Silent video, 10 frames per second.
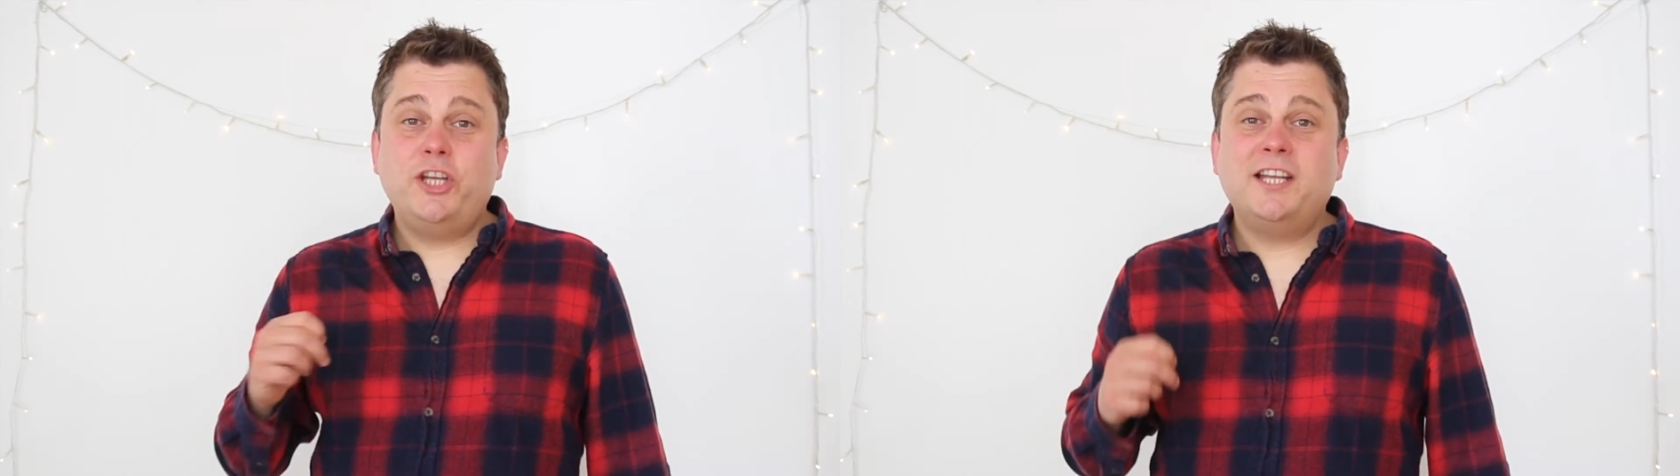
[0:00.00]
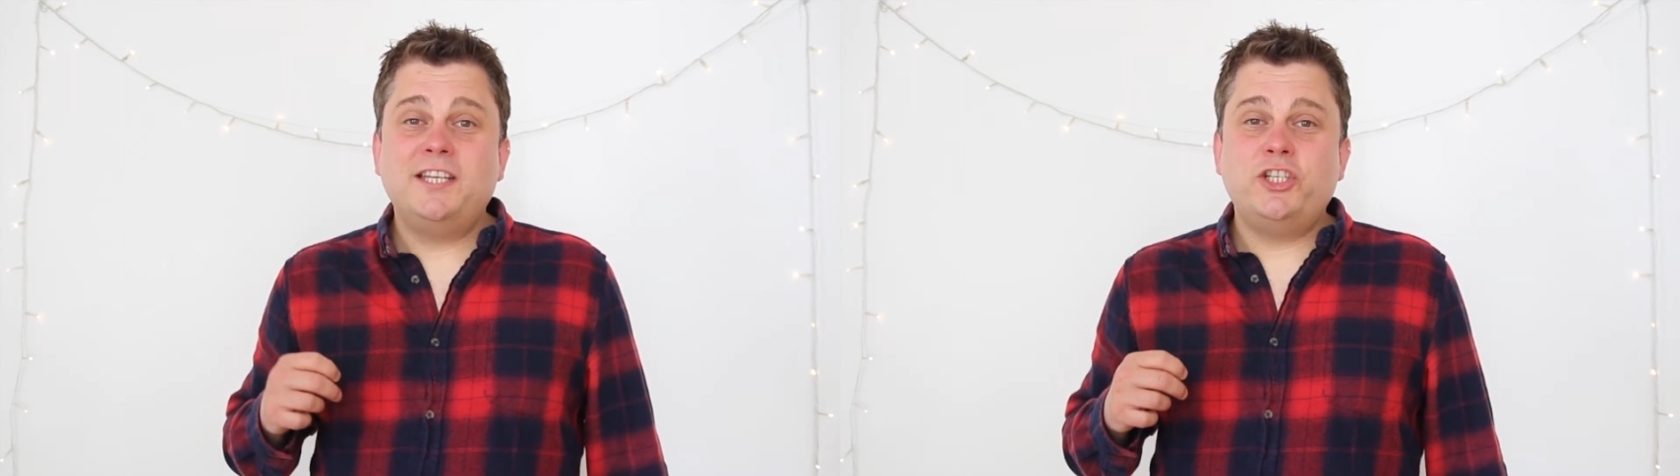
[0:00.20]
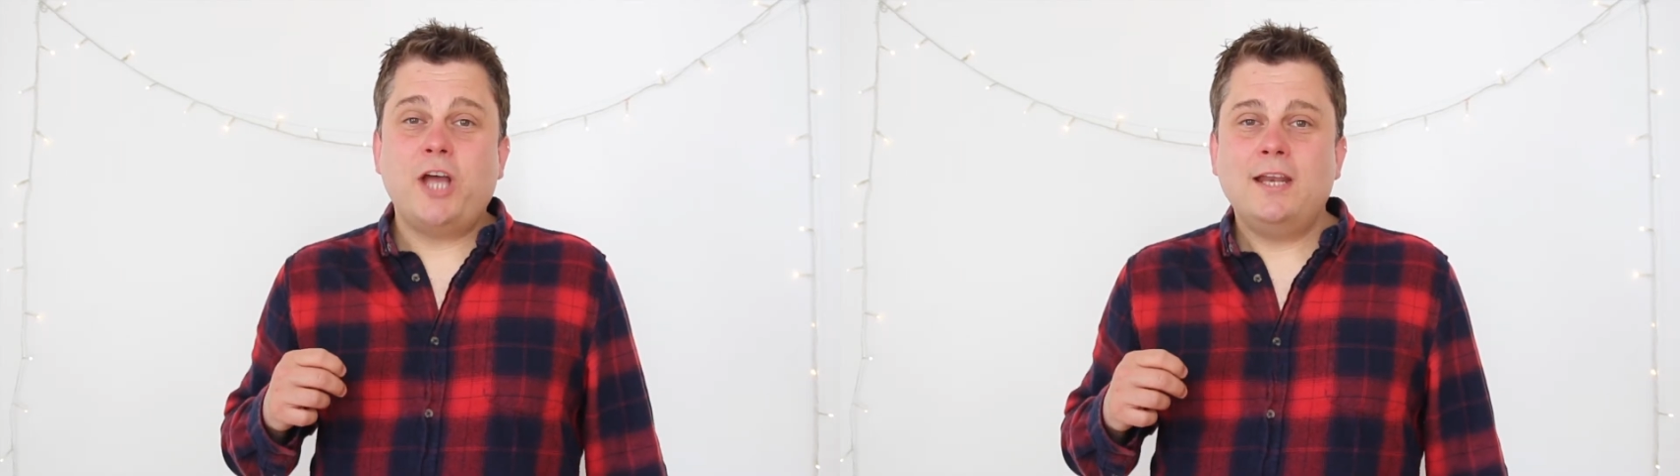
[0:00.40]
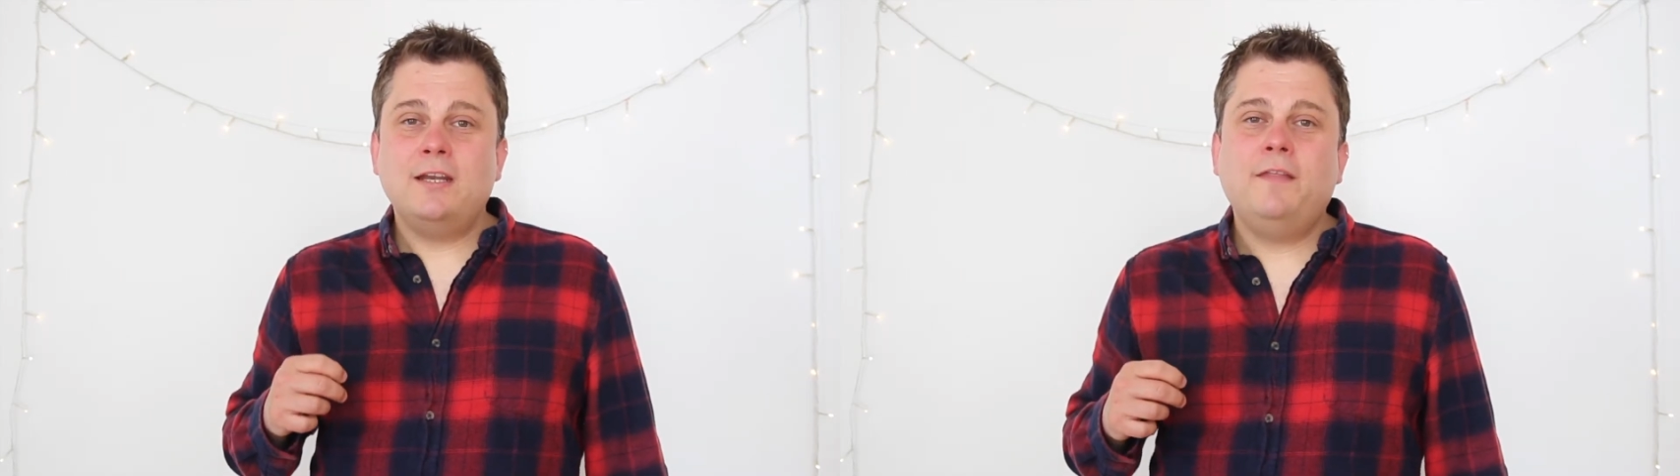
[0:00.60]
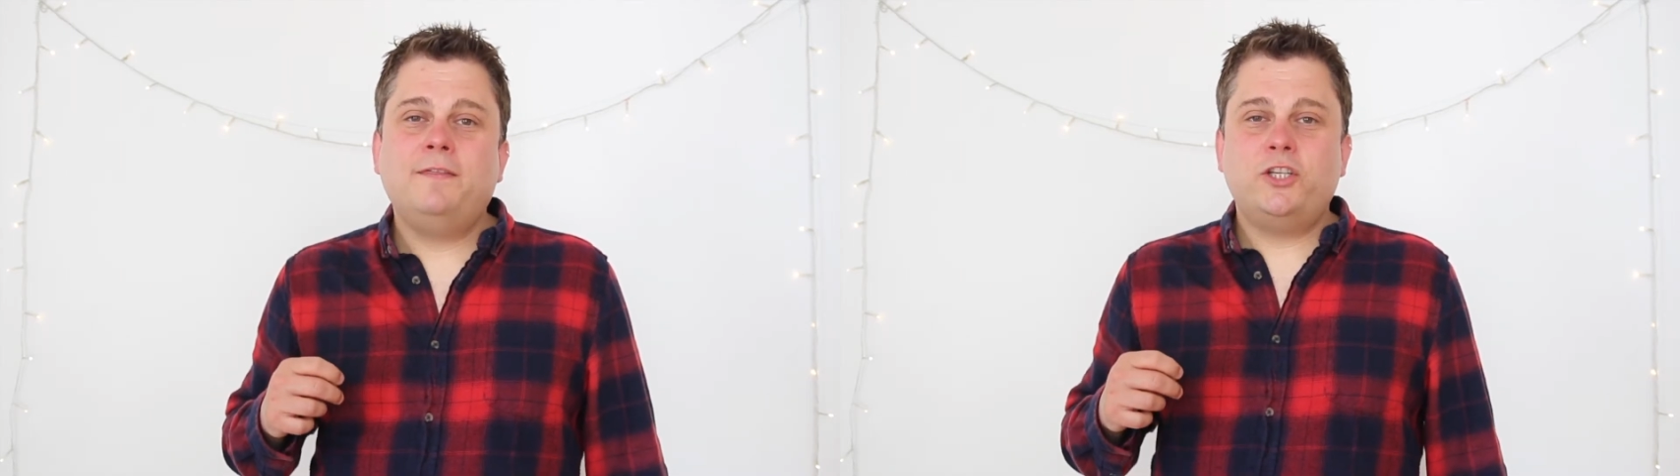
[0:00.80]
Chickity
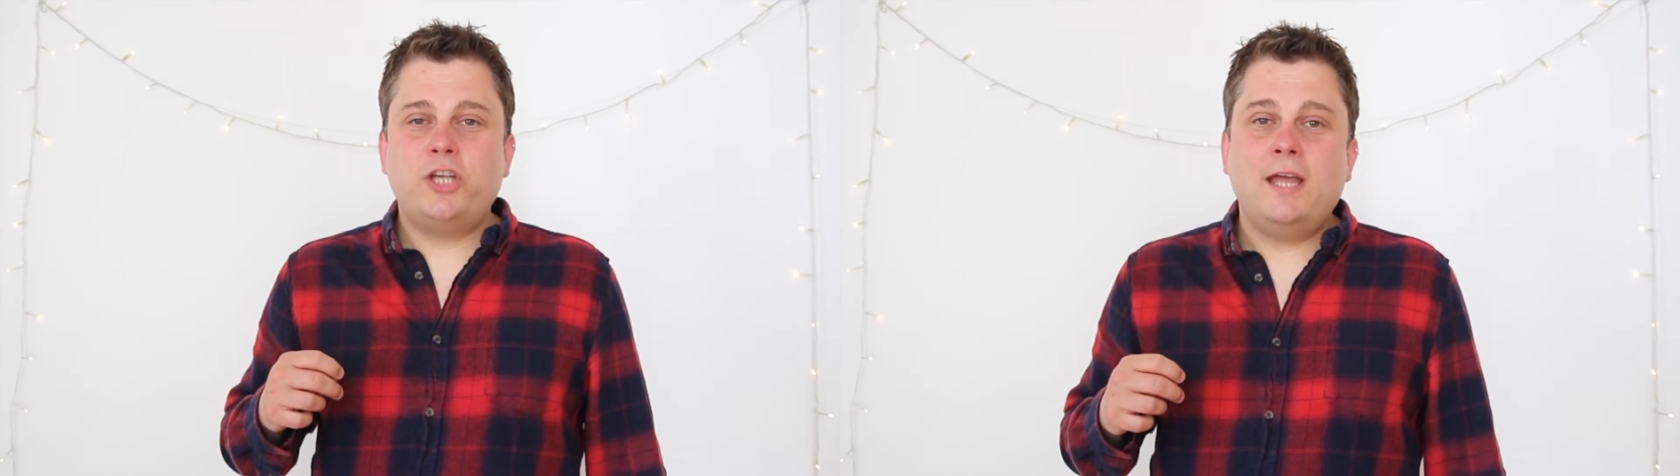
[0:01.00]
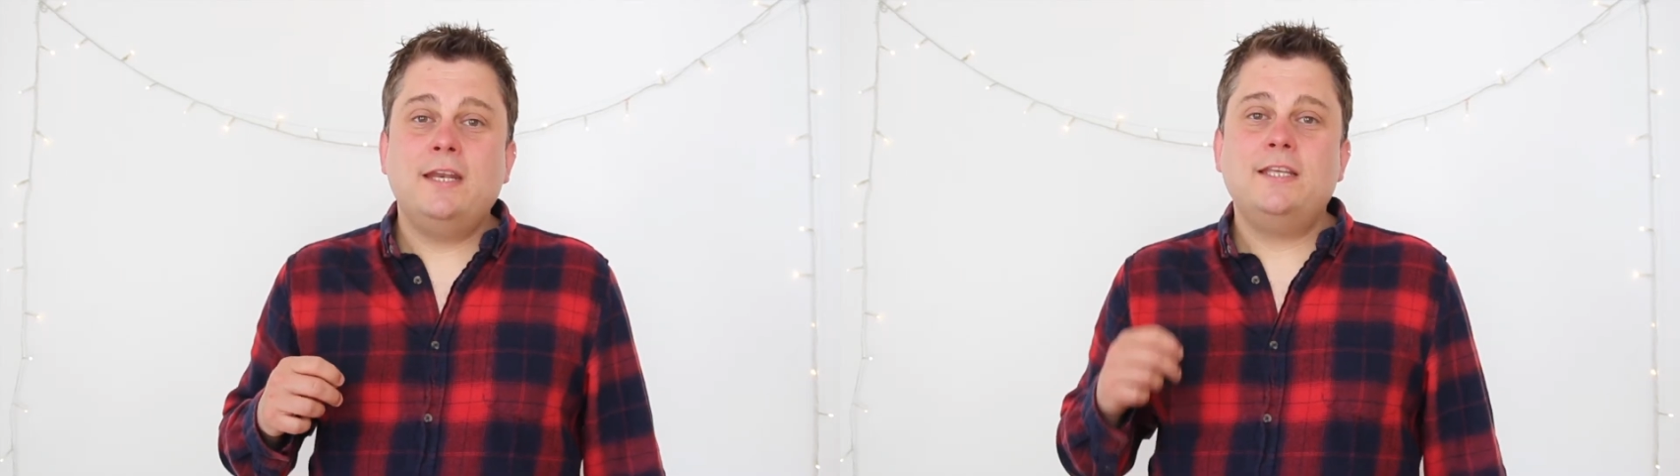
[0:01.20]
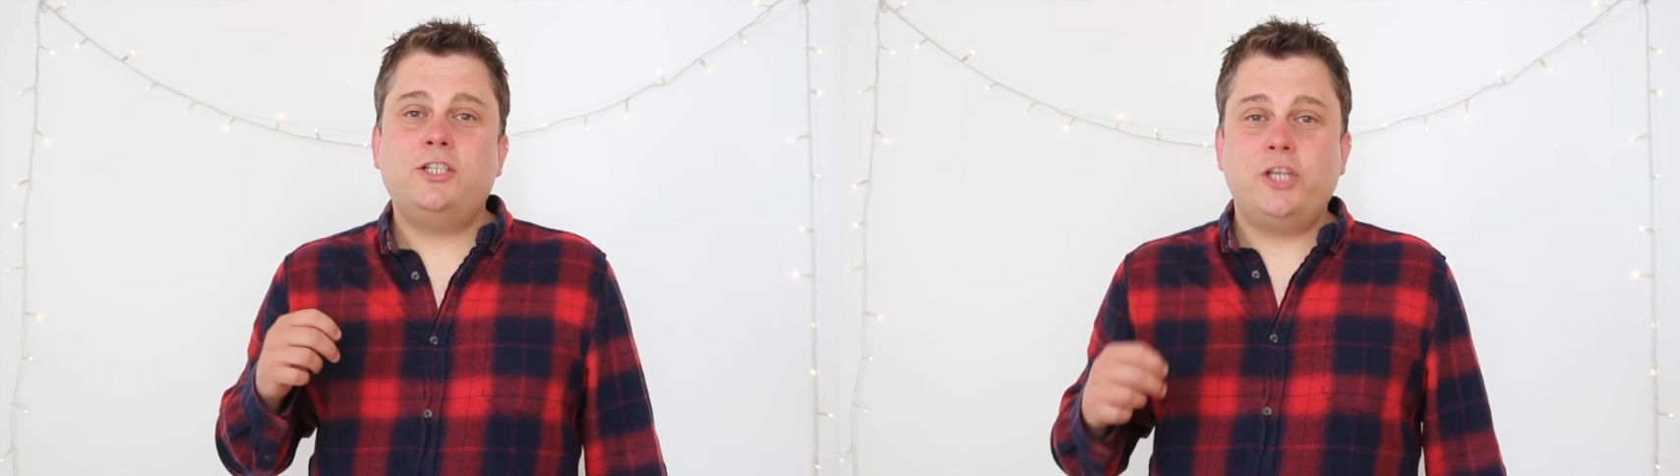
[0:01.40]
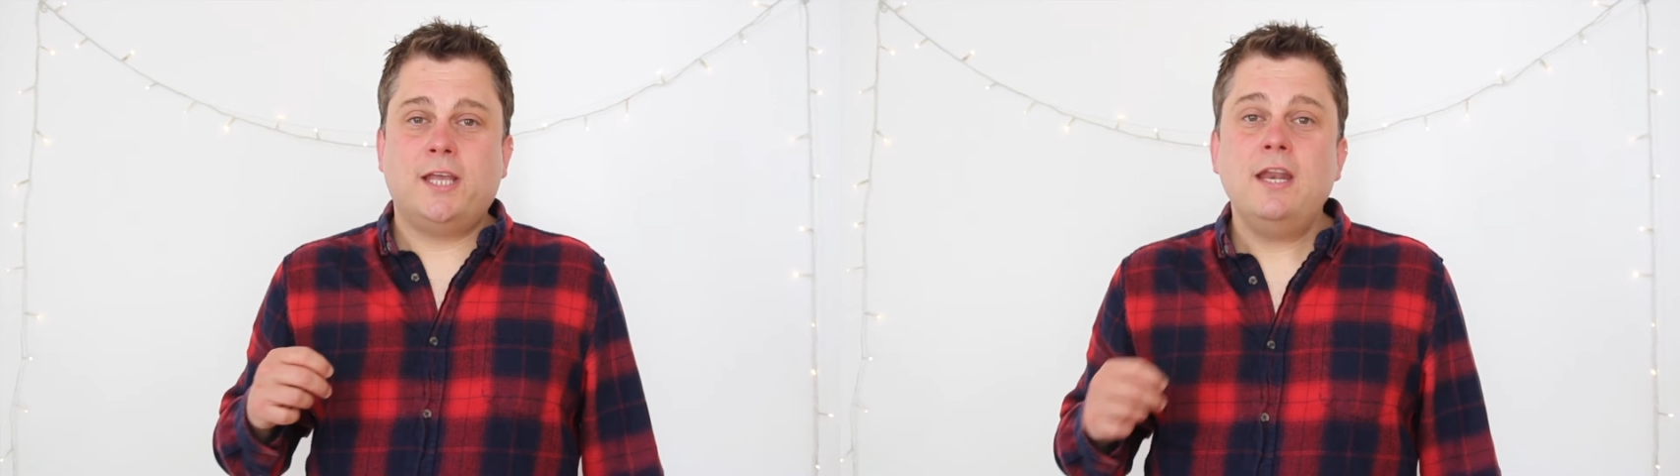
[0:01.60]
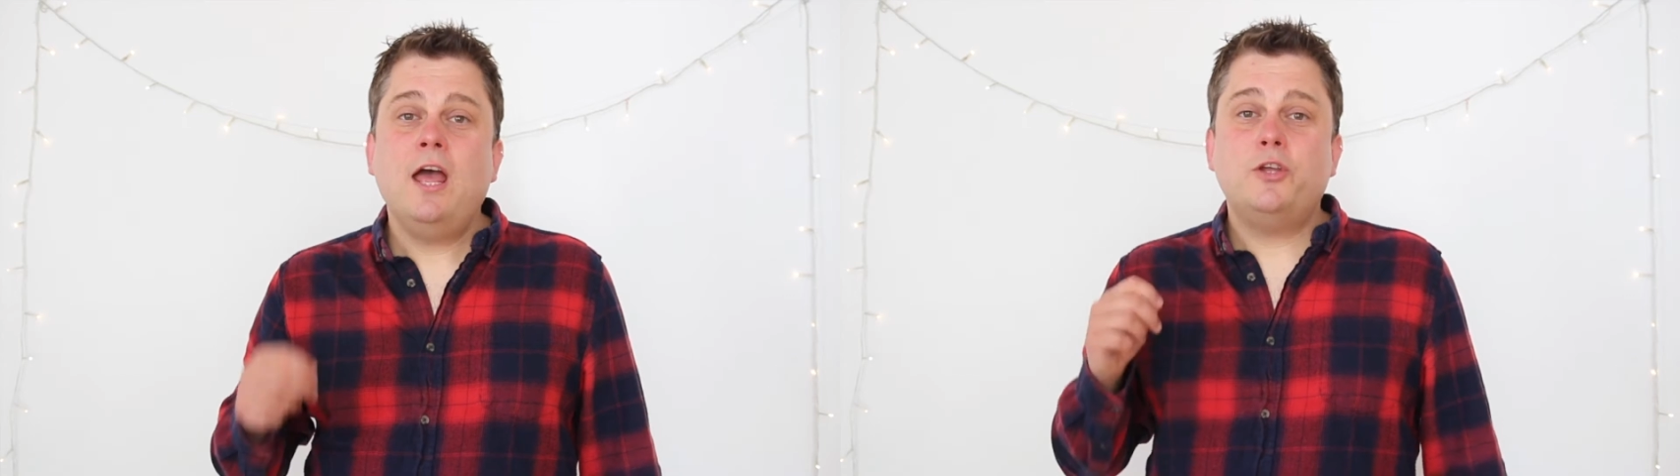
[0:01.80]
China, the Chinese chicken.